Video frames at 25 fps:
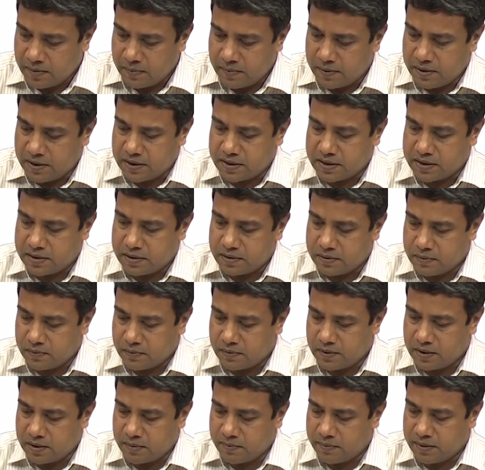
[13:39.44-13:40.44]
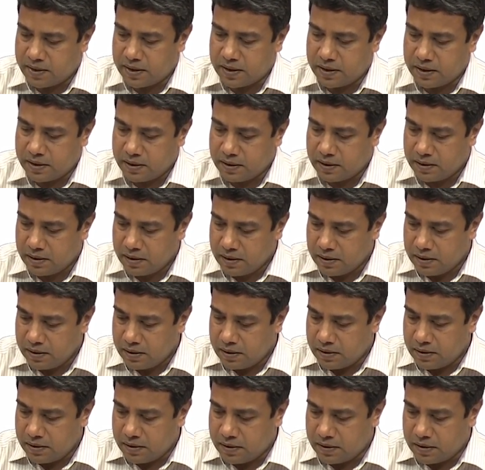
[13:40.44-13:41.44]
plus 1 by
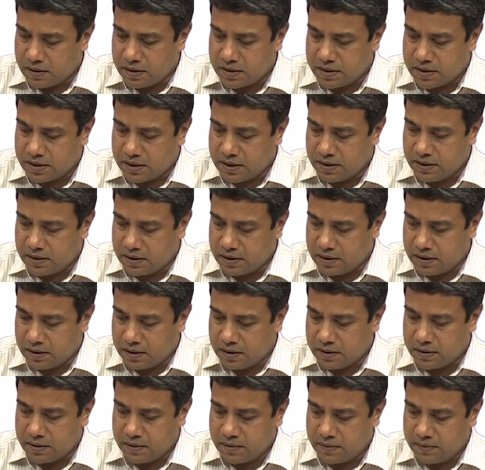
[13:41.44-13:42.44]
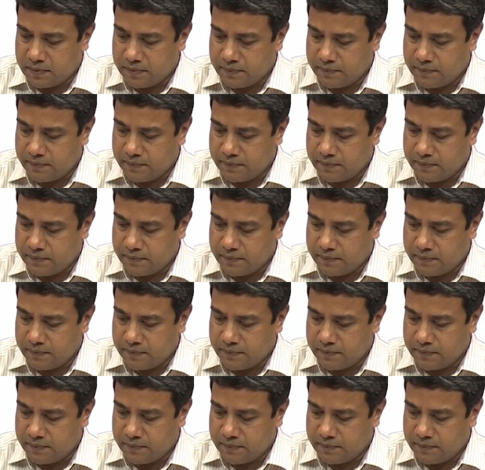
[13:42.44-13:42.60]
r sin theta